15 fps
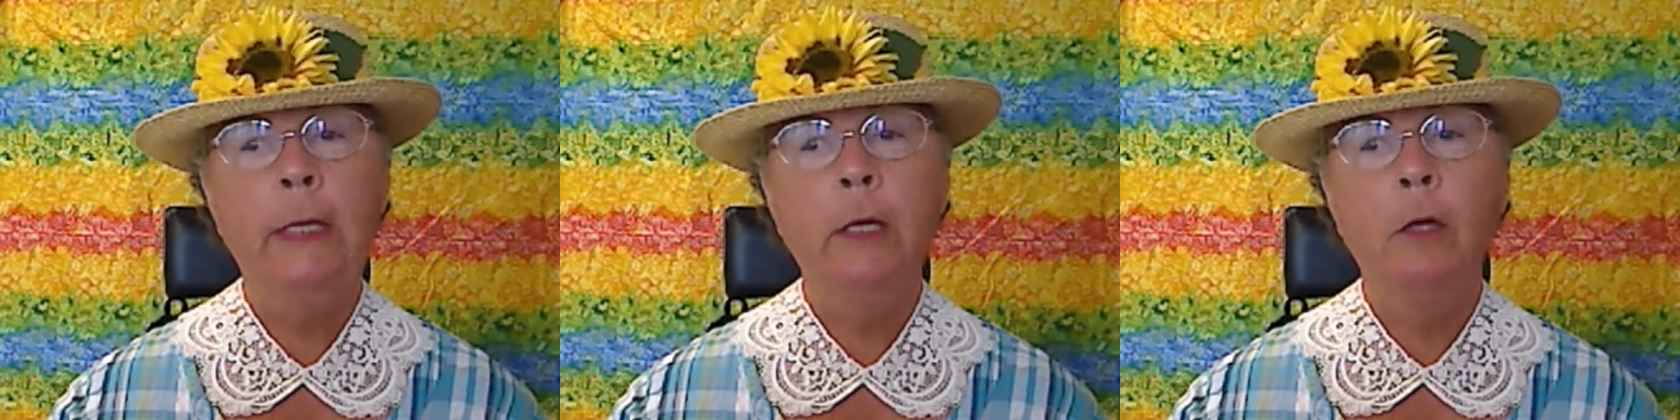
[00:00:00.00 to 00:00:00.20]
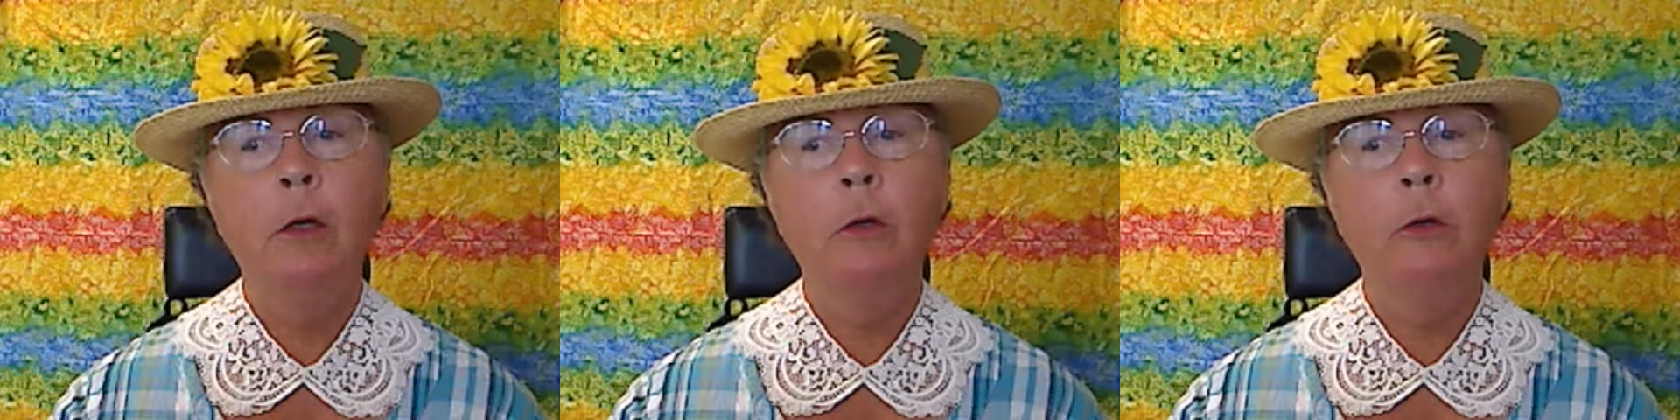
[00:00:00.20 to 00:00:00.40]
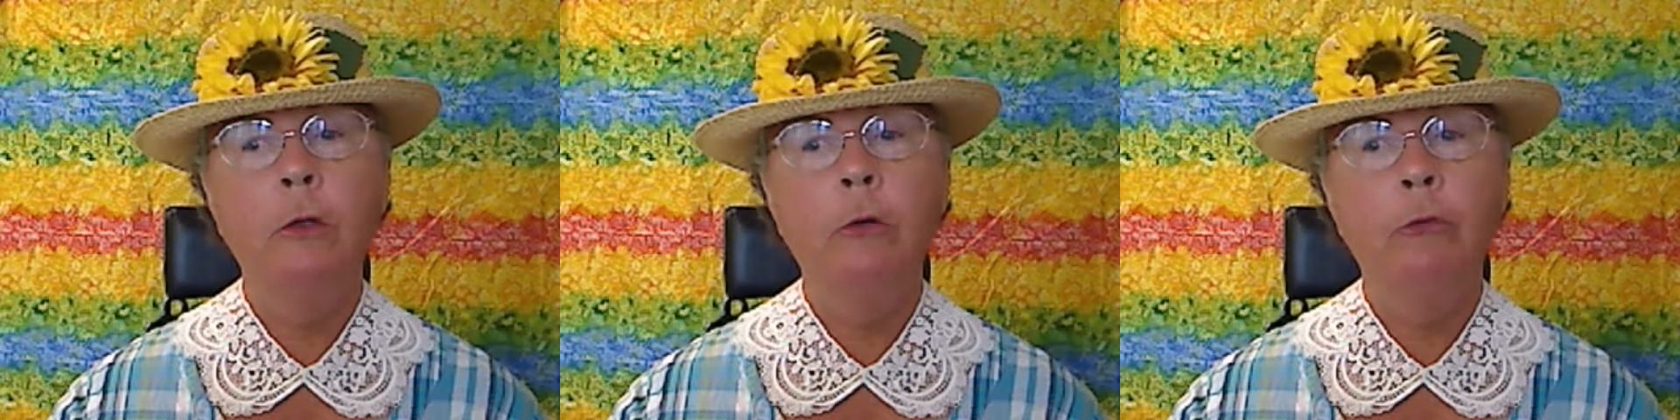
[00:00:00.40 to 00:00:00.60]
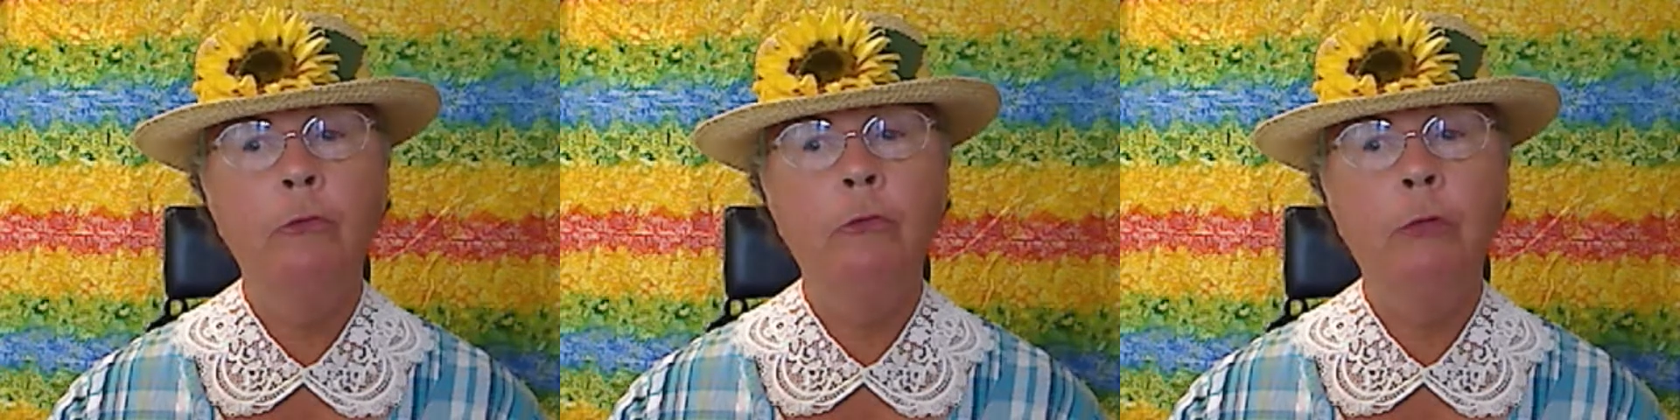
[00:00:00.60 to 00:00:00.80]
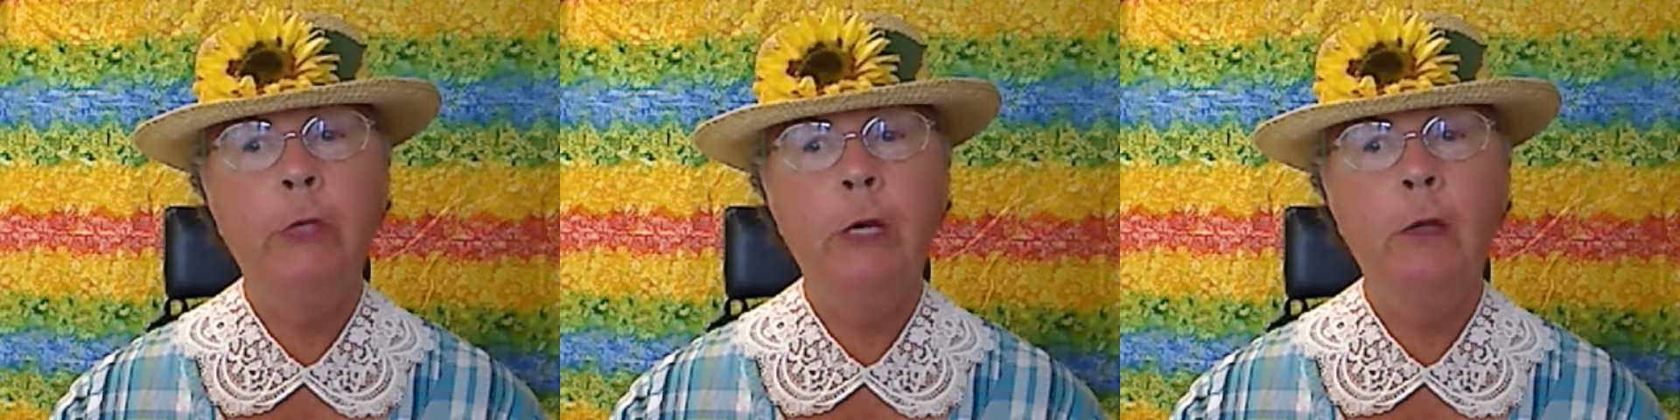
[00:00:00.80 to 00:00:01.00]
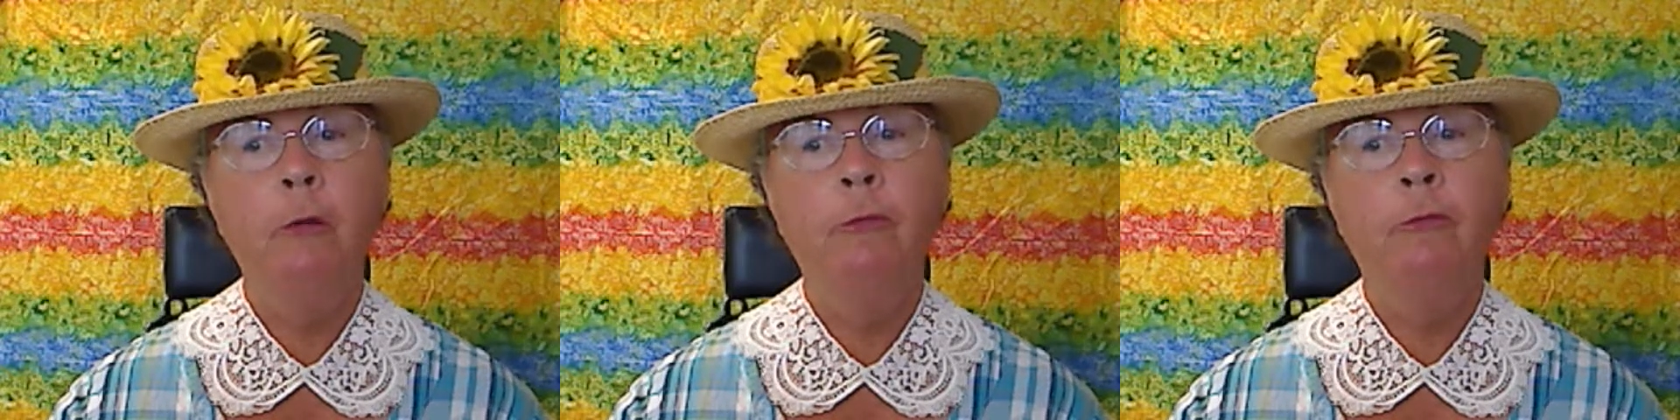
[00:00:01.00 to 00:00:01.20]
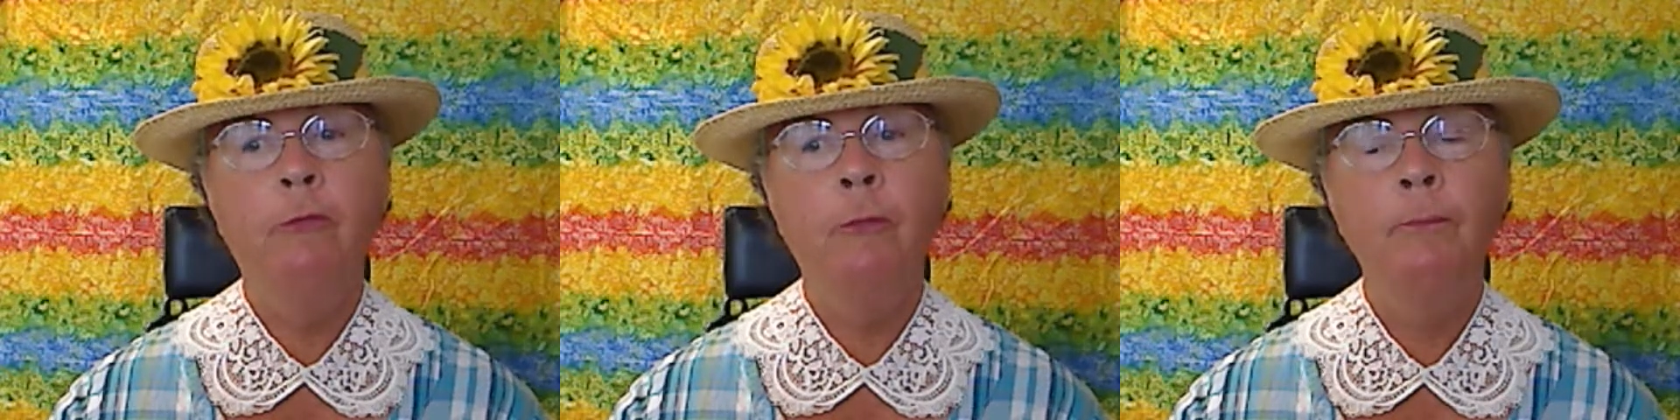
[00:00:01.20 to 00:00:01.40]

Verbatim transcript: care of yourself,